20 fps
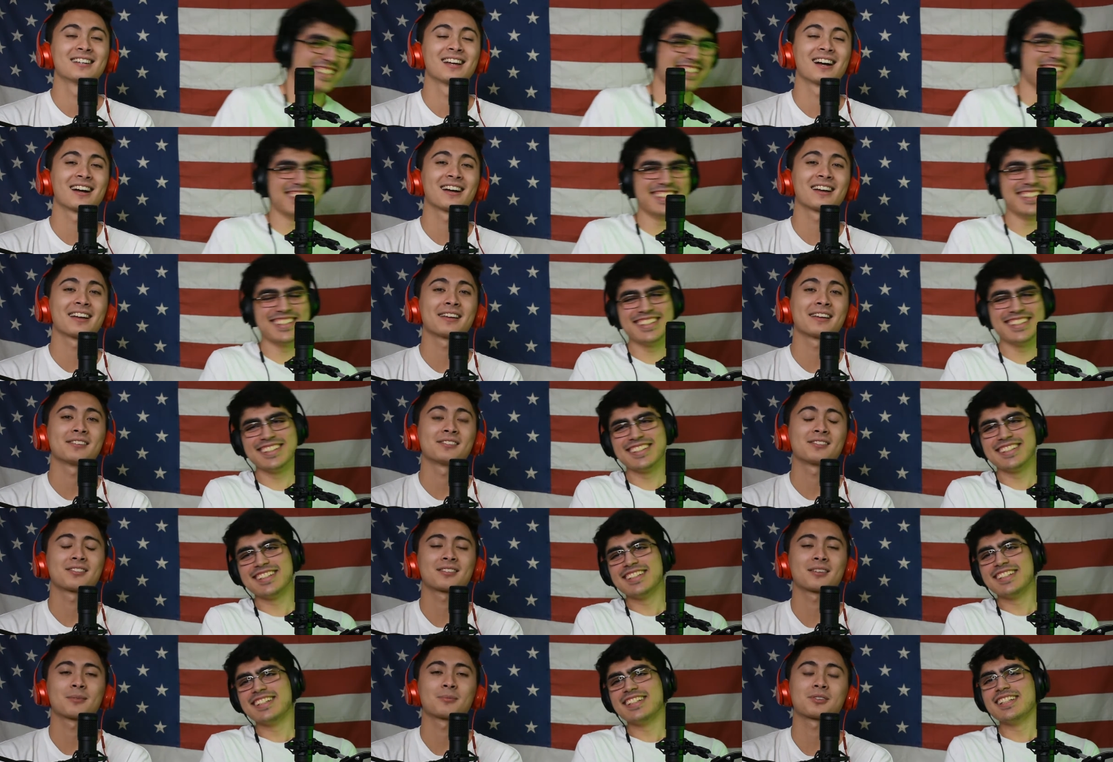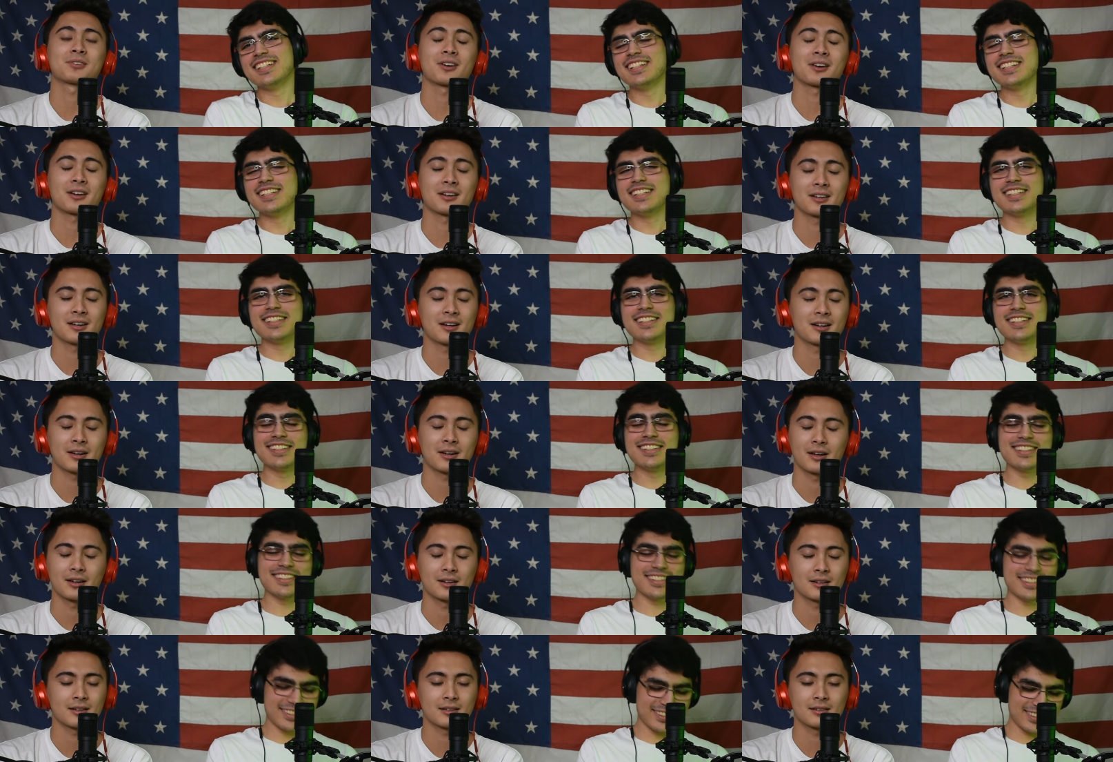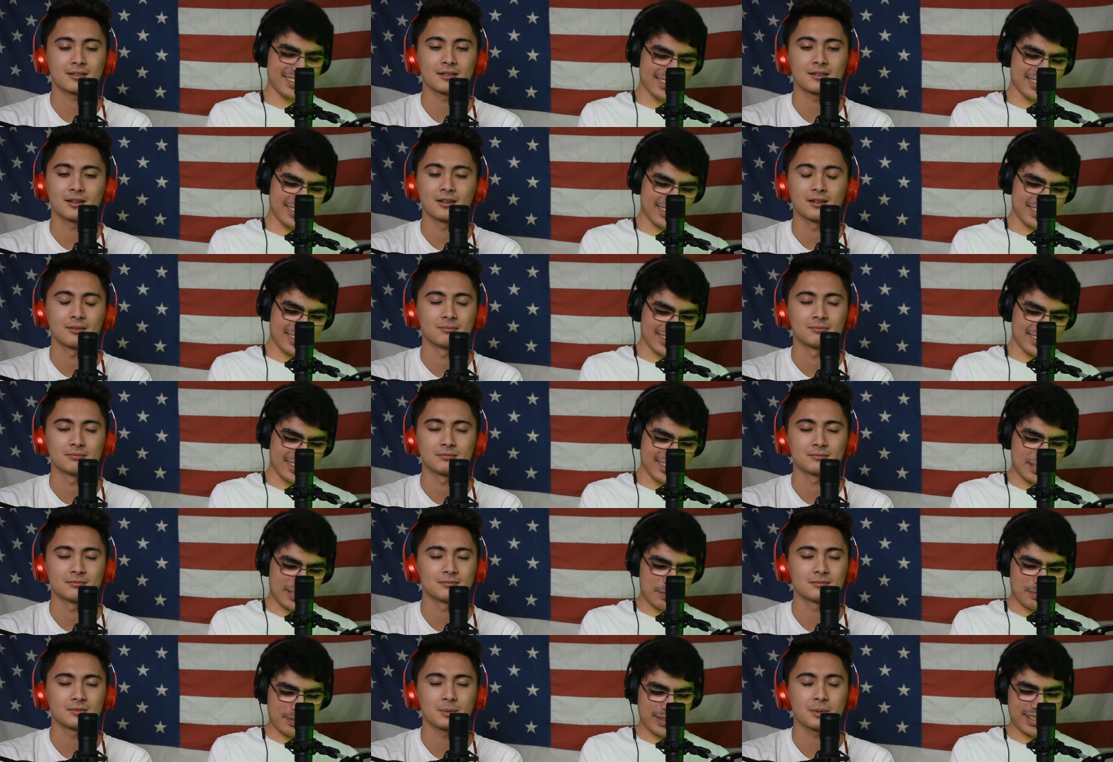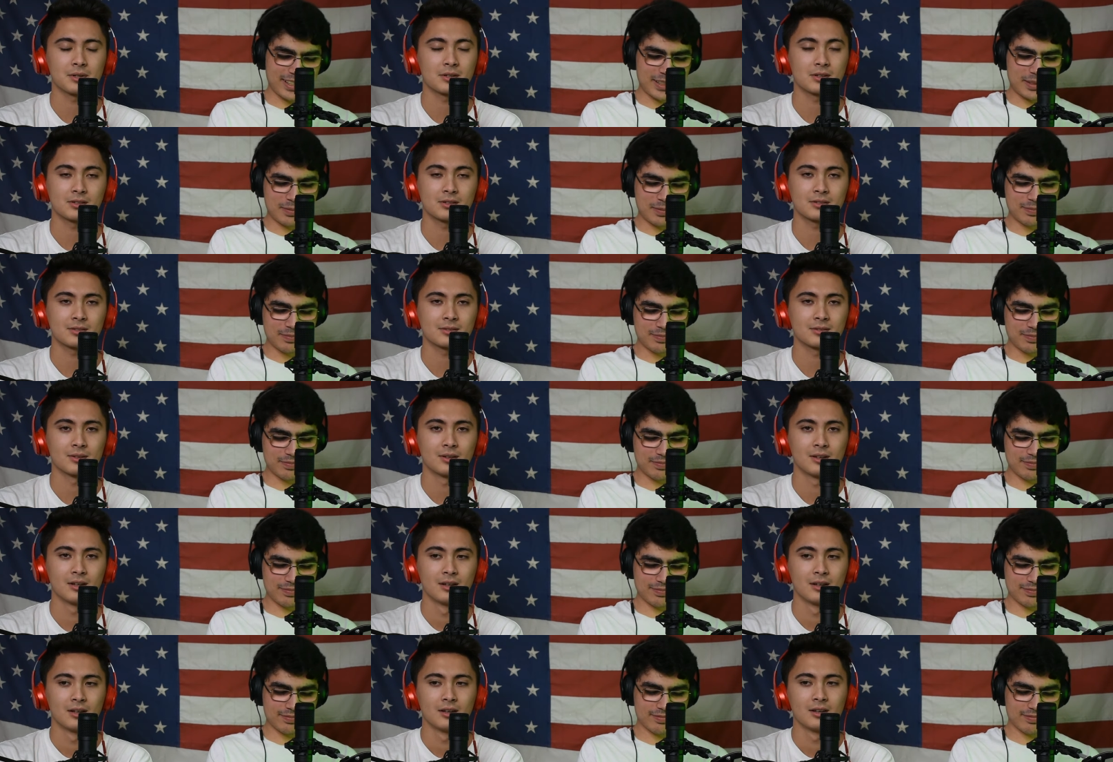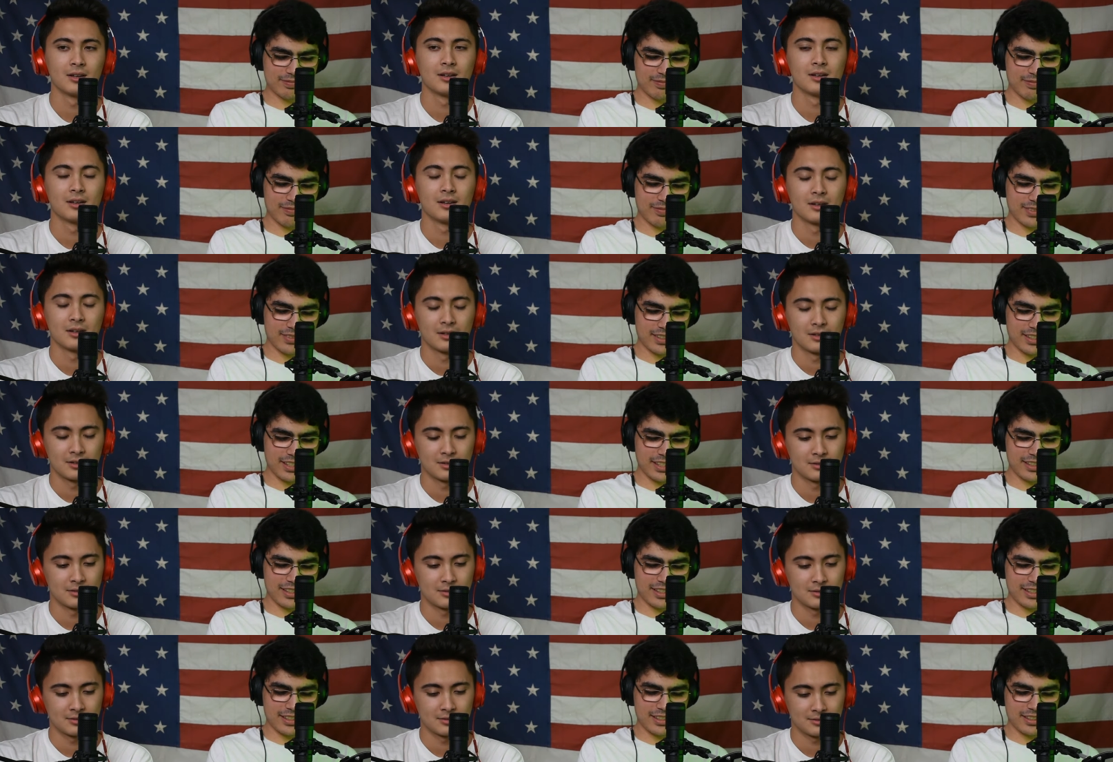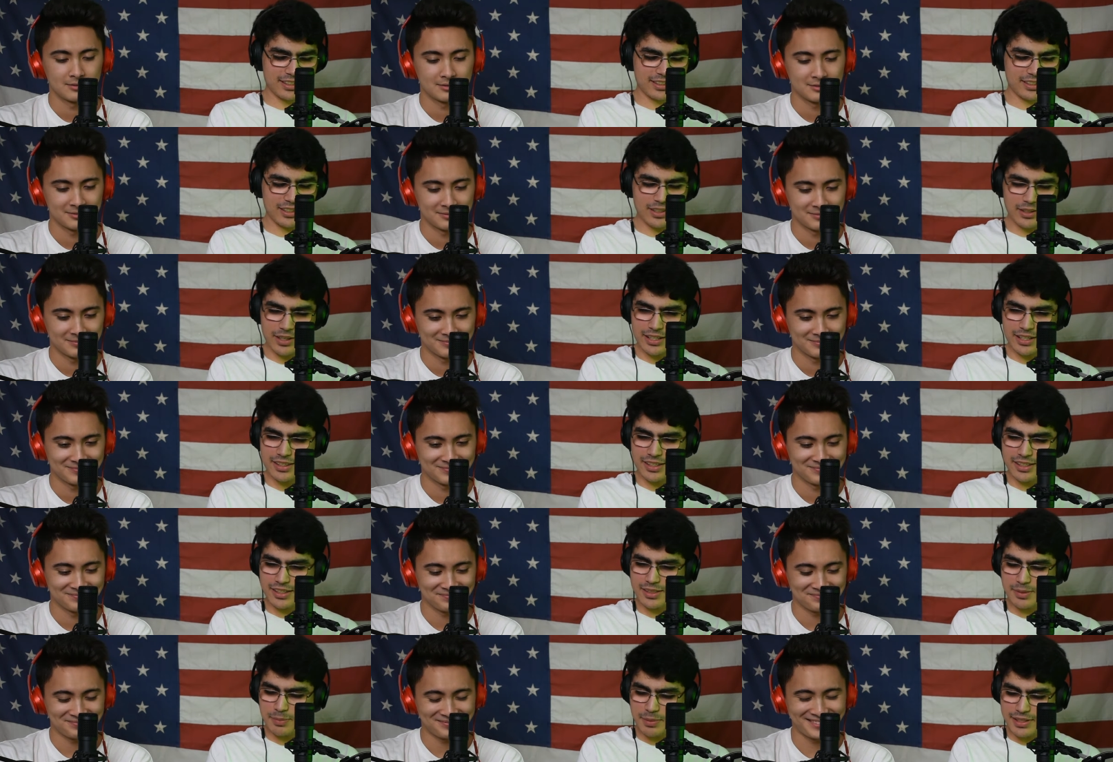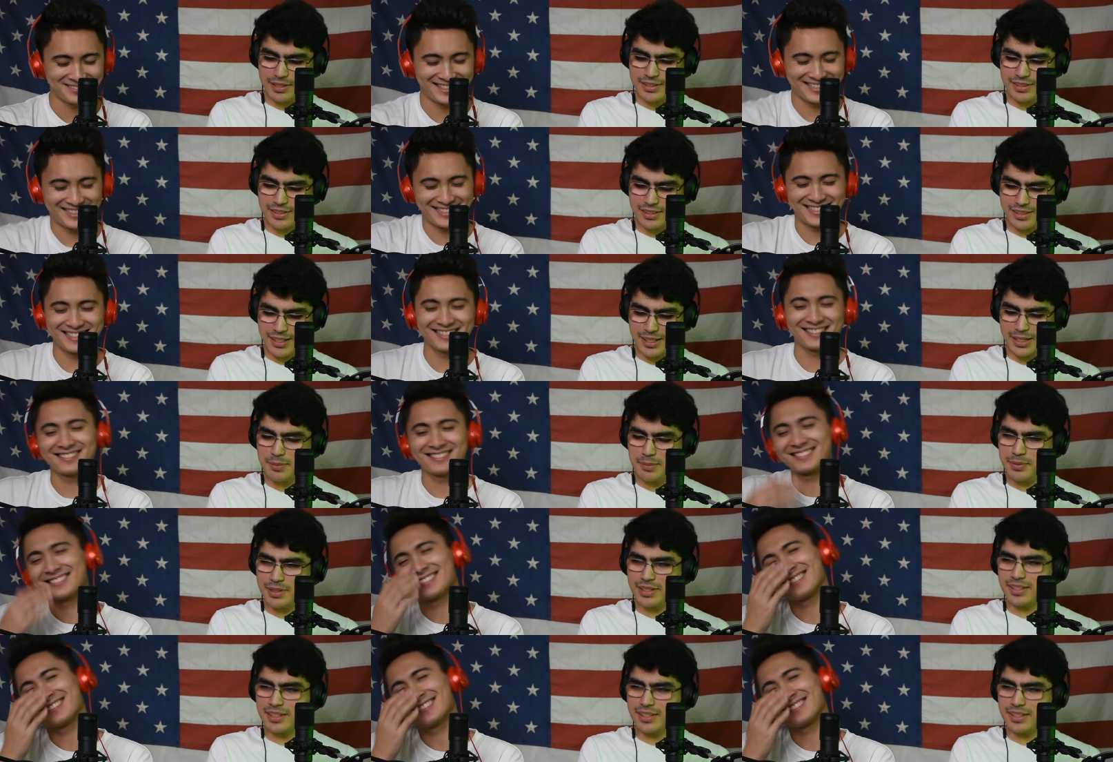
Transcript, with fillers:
Speaker 1: guys. I'm sorry. Okay. Um, oh man. Let me just.
Speaker 2: I think you know. I think it's best to take